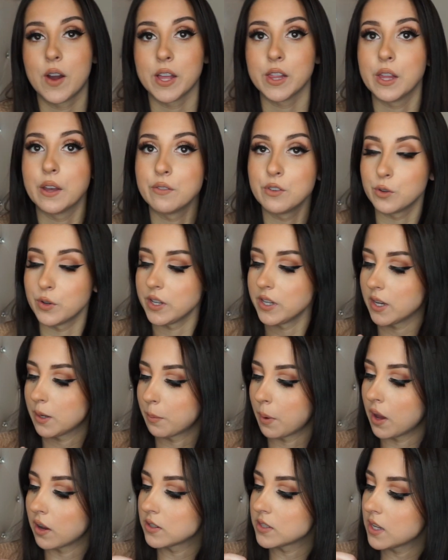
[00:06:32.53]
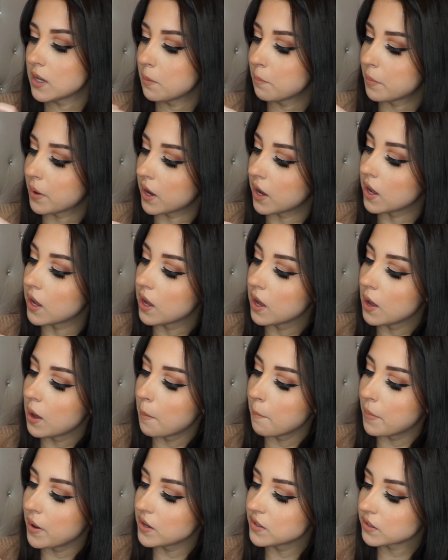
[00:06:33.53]
I love doing kickboxing, but
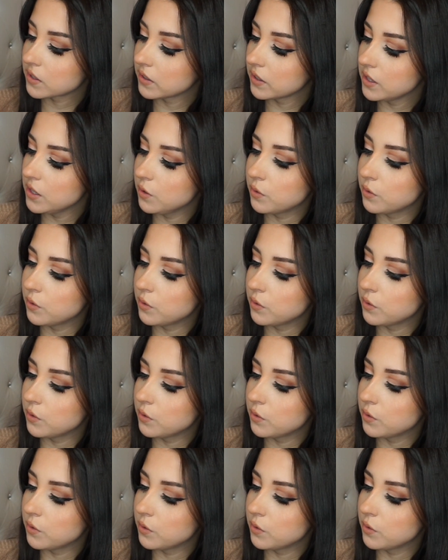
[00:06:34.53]
basically